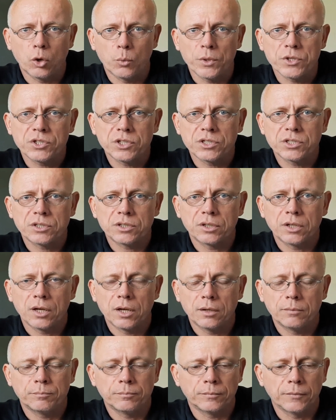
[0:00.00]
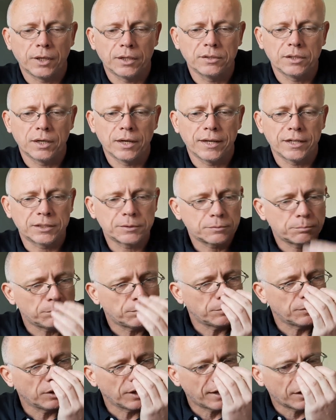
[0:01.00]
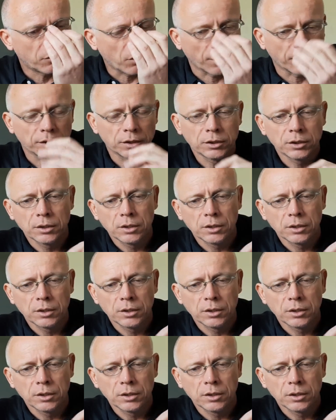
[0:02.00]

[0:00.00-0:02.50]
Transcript: which is in the links later on.